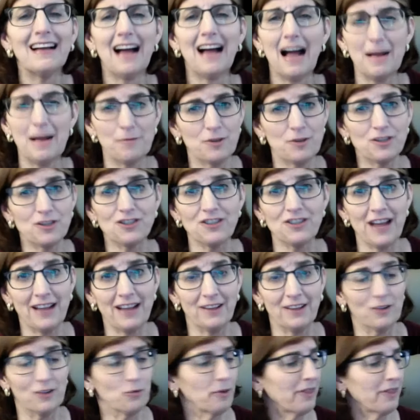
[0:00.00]
I'm just
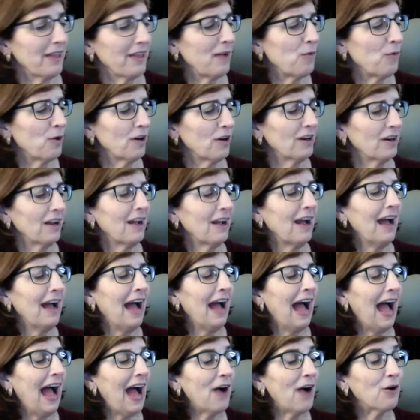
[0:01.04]
challenged with that word.
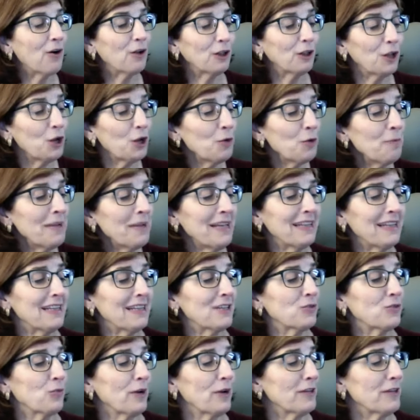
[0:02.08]
How gloomy it
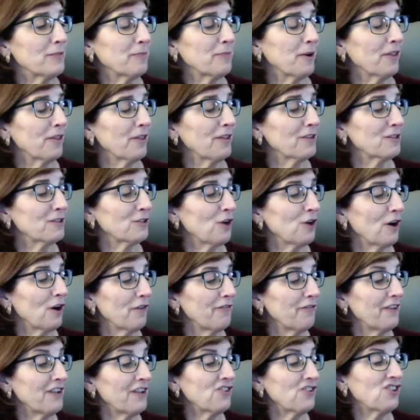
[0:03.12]
is, whispered the
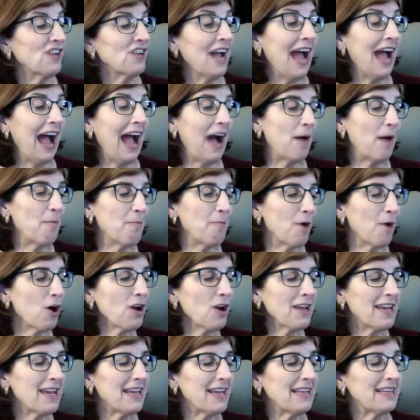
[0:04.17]
starfish. How
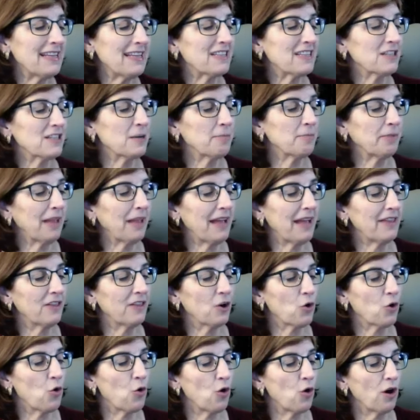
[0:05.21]
murky it is, complained the
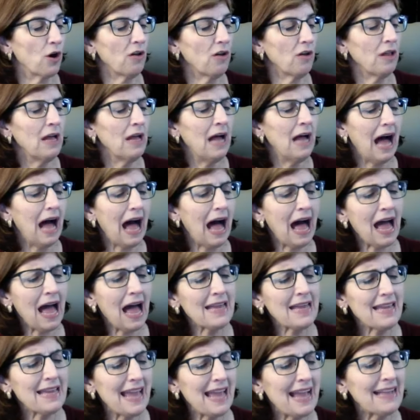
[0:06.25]
coral.
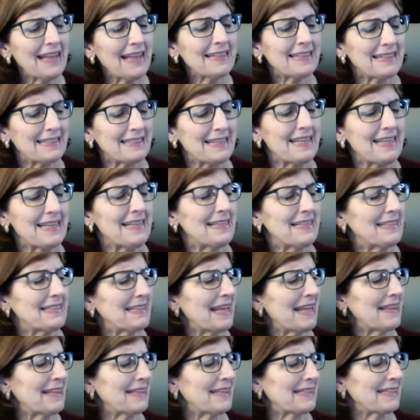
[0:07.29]
I can't see,
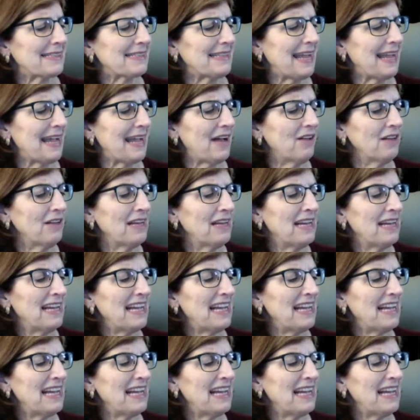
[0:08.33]
said the snail.